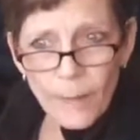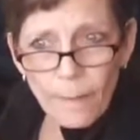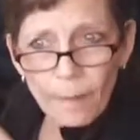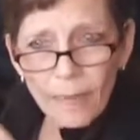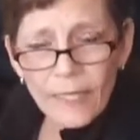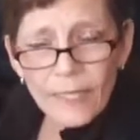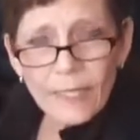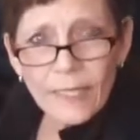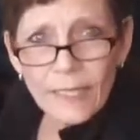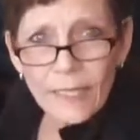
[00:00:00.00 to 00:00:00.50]

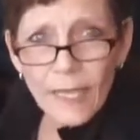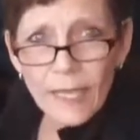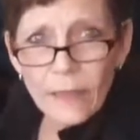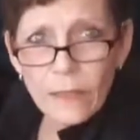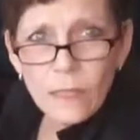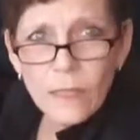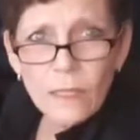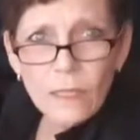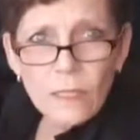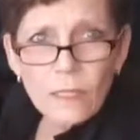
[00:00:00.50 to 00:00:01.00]
but
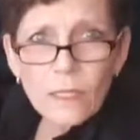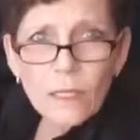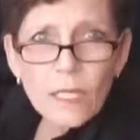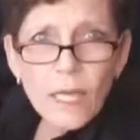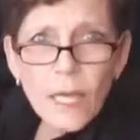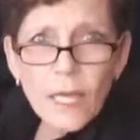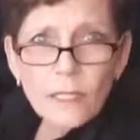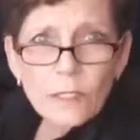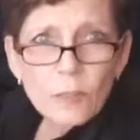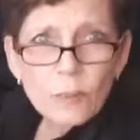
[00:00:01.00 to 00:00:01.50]
nothing
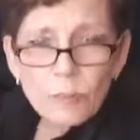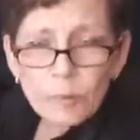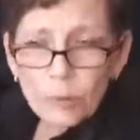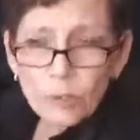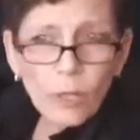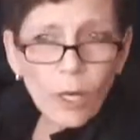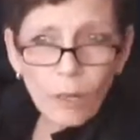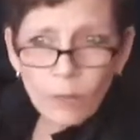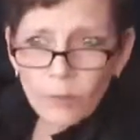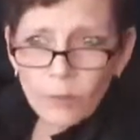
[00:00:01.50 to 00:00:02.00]
that
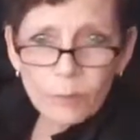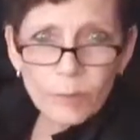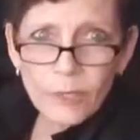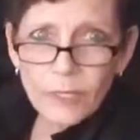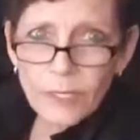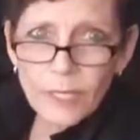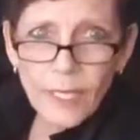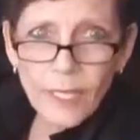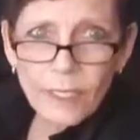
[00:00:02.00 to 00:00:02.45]
probably